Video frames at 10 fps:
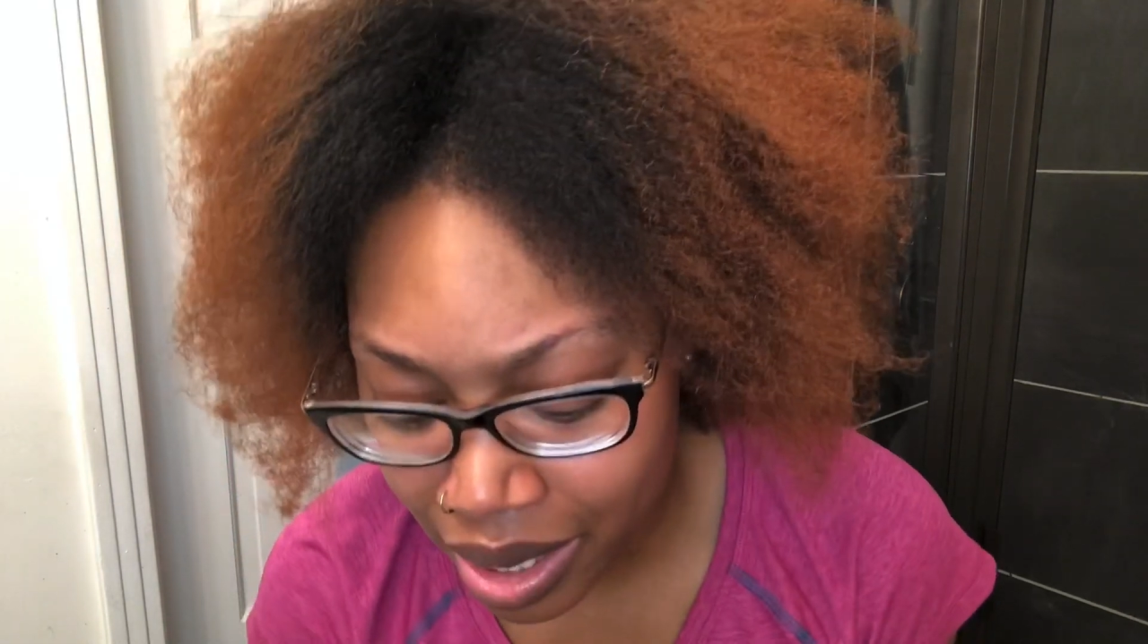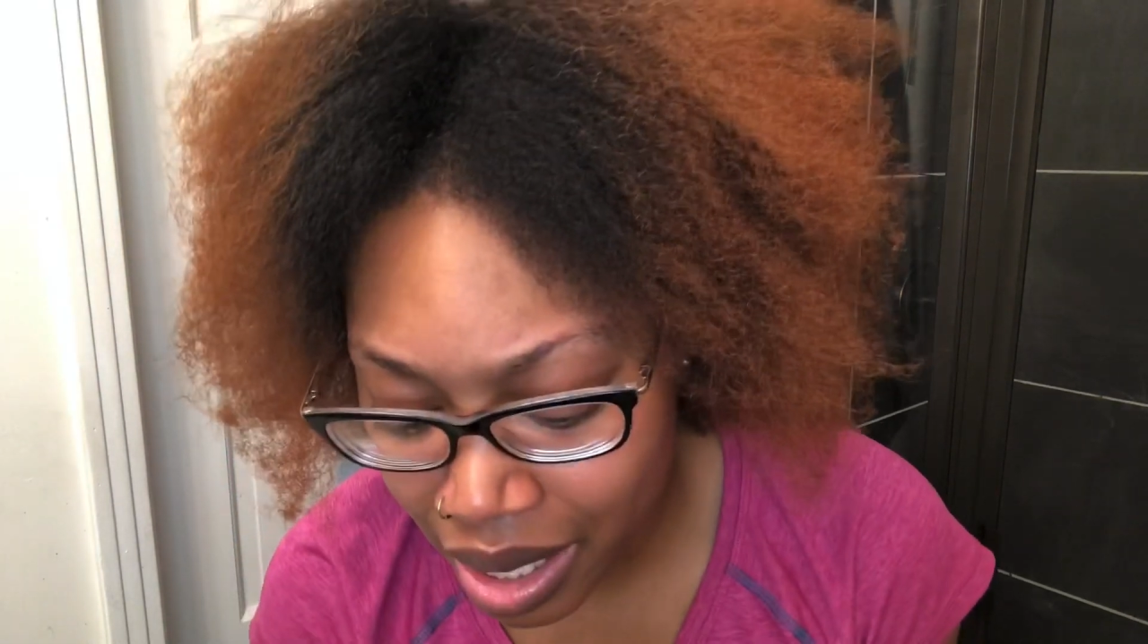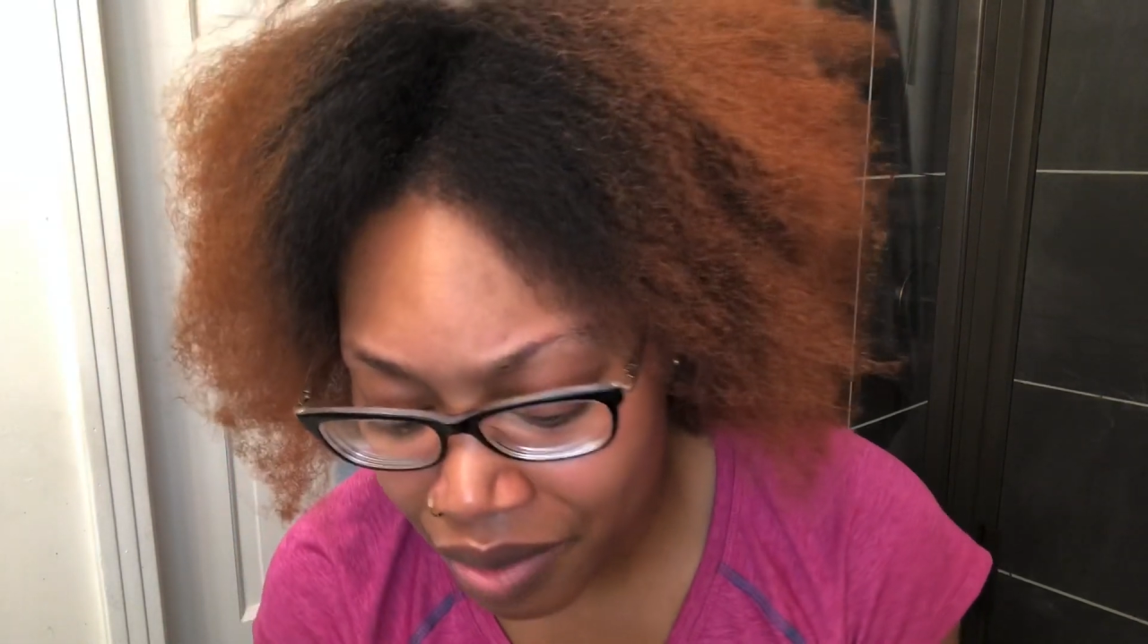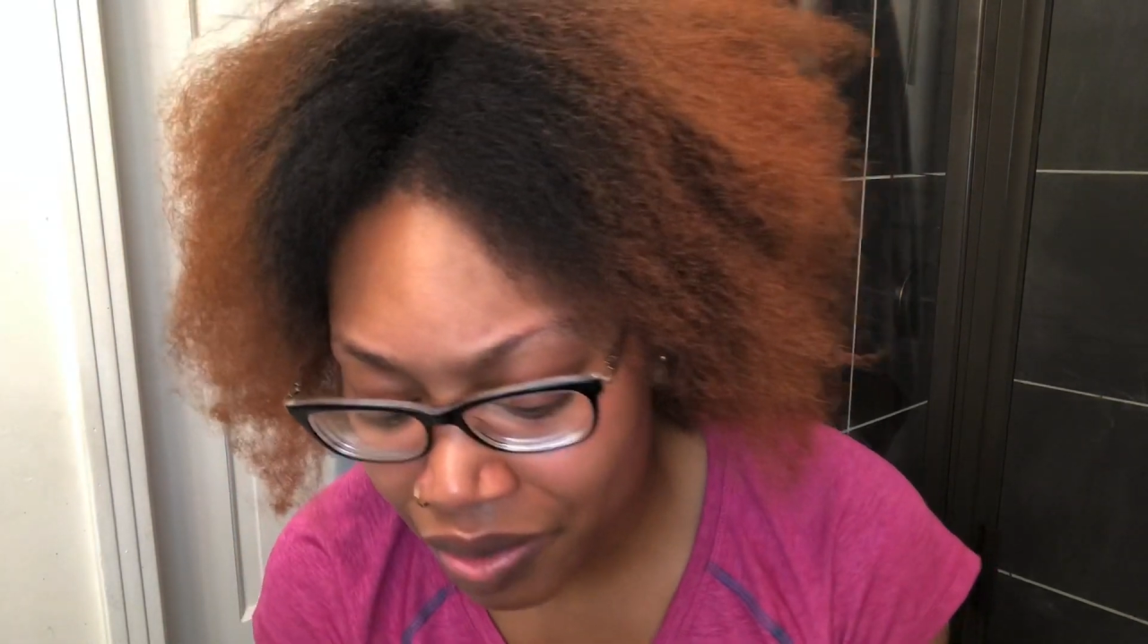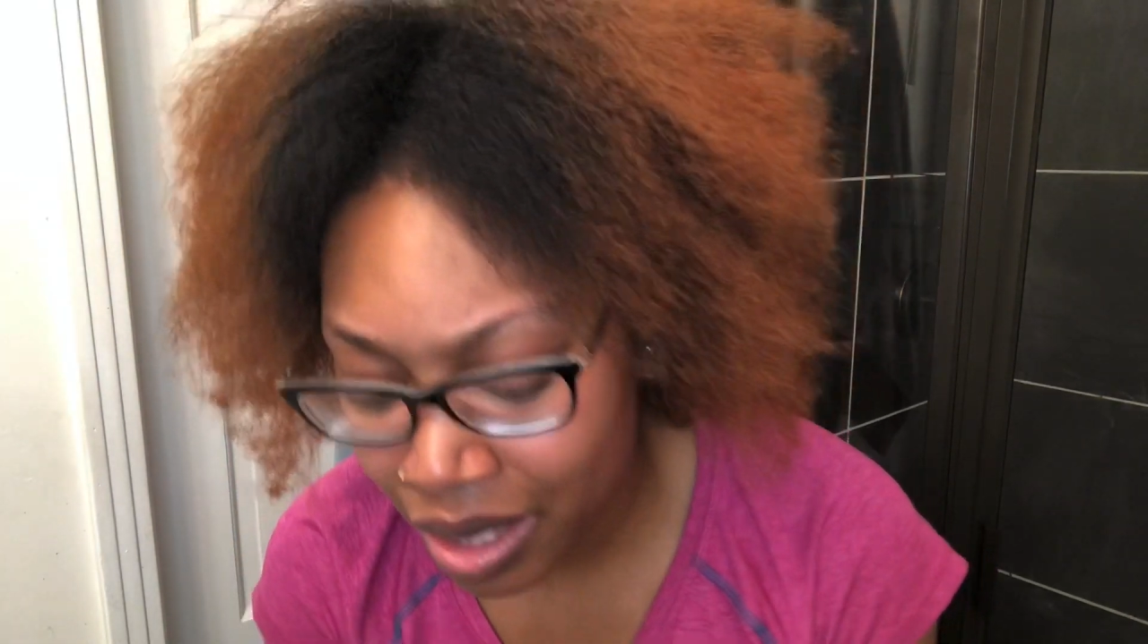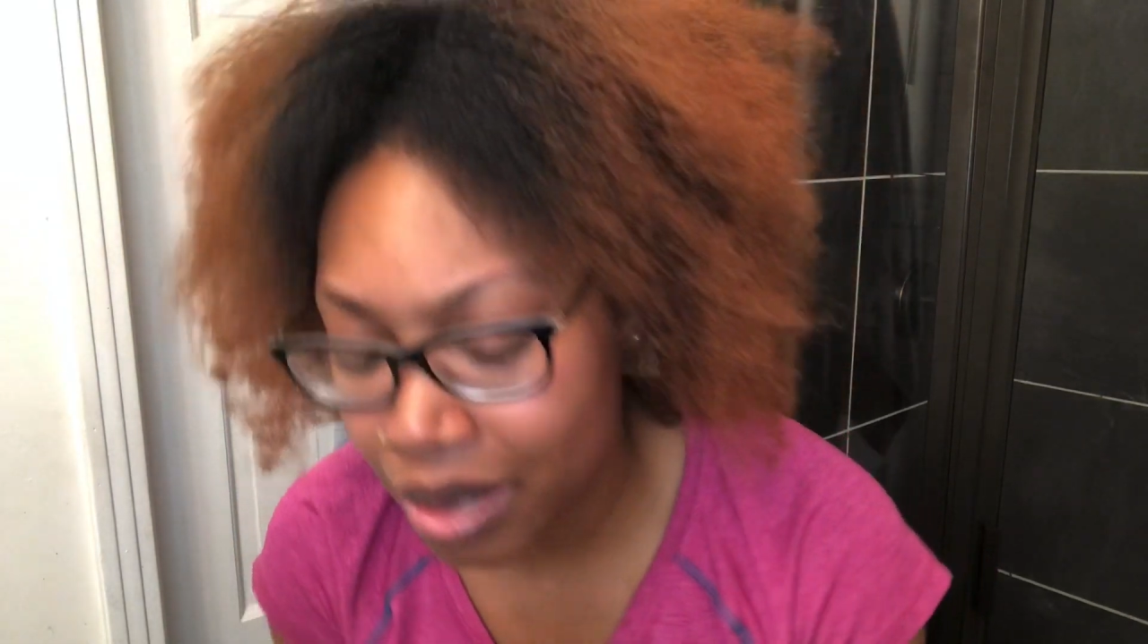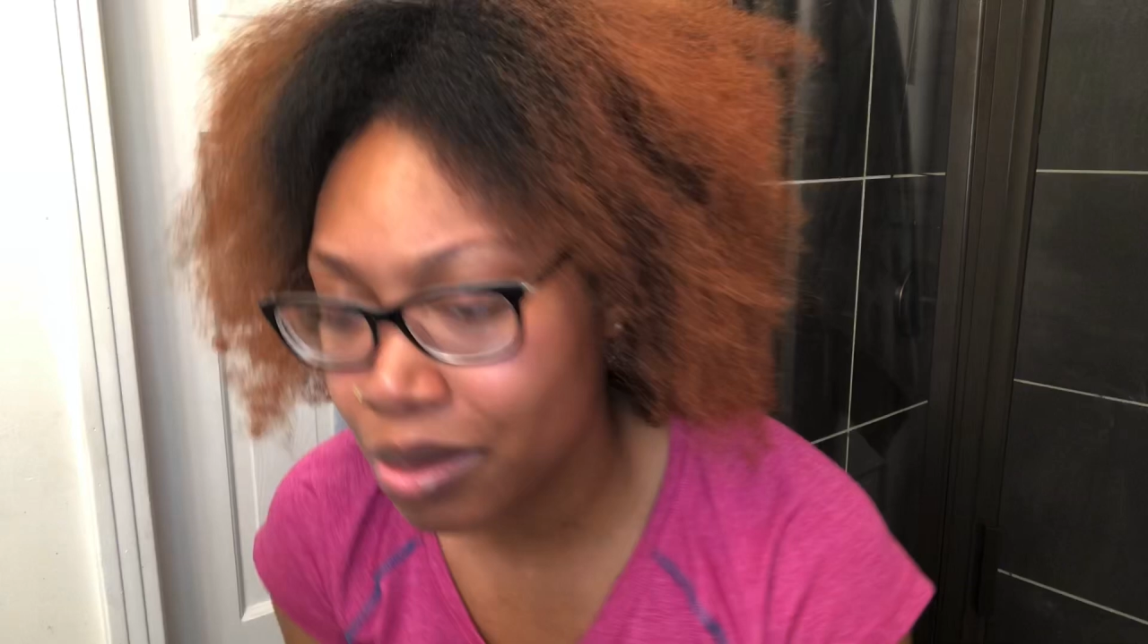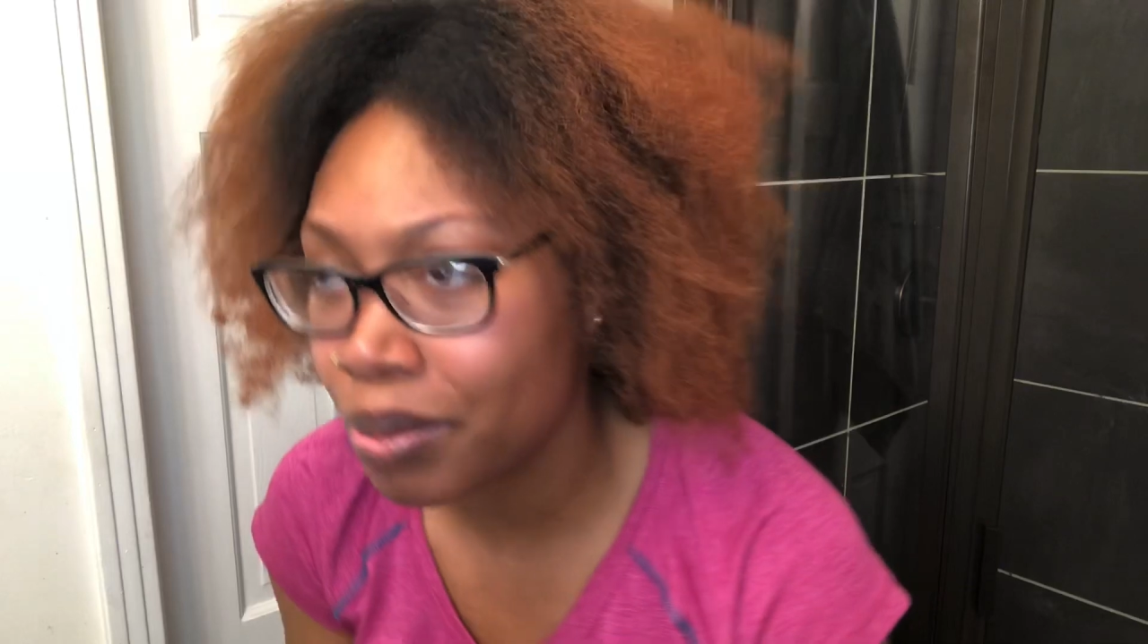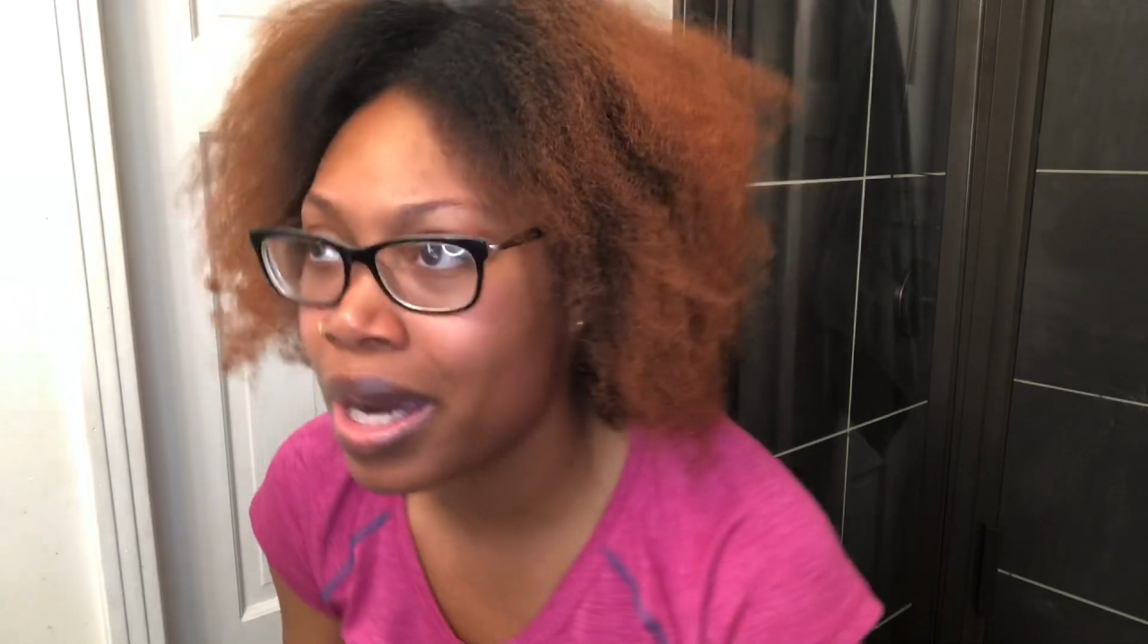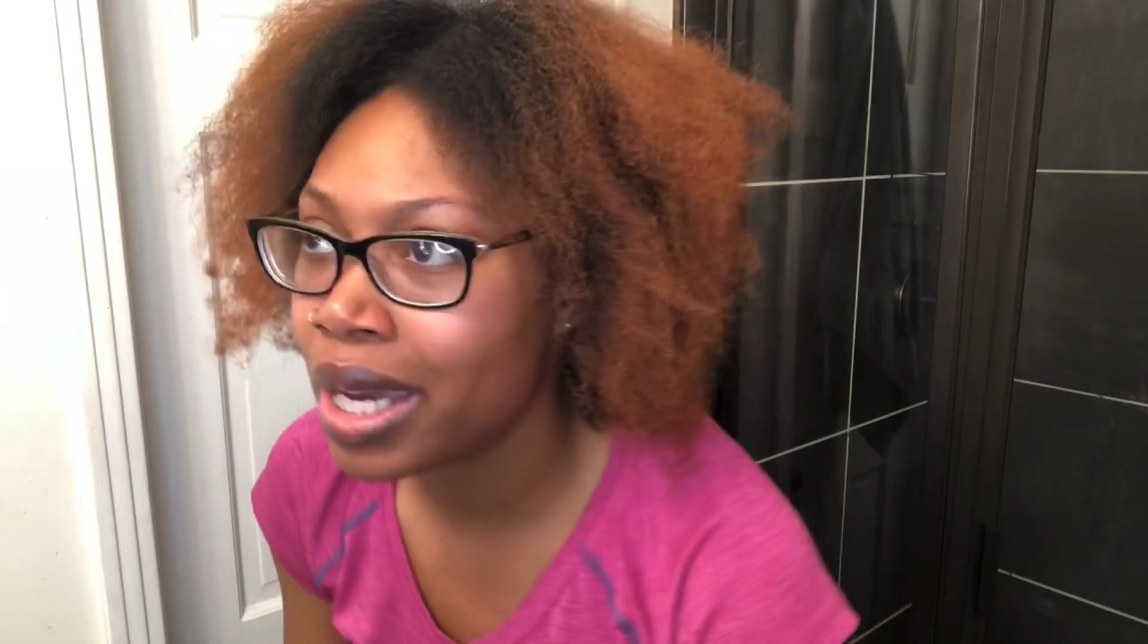I've kept
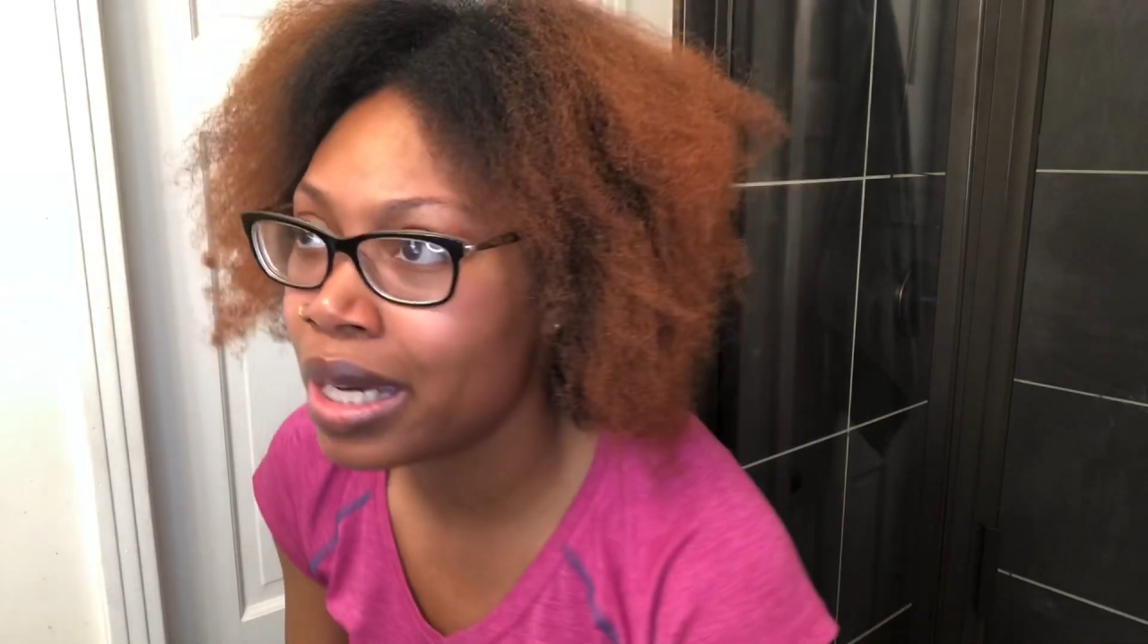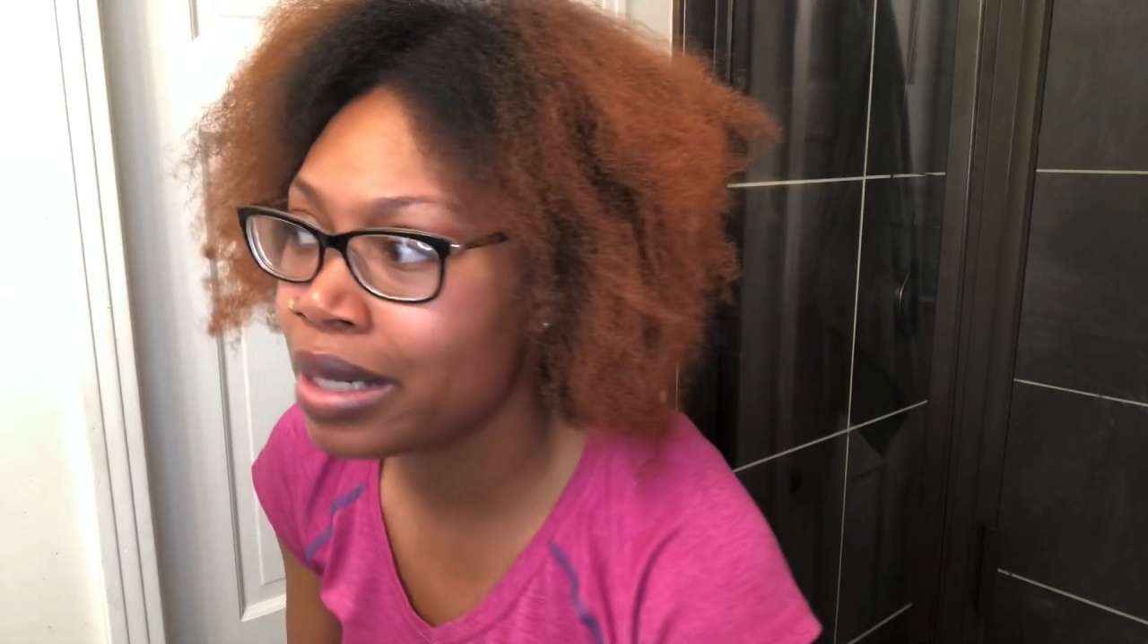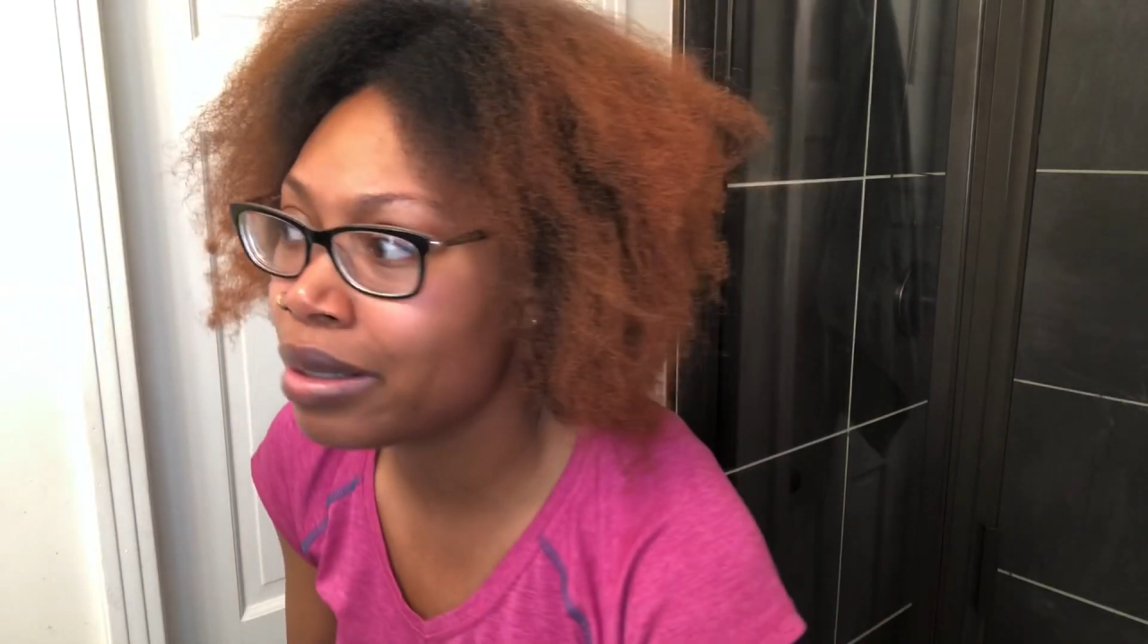my hair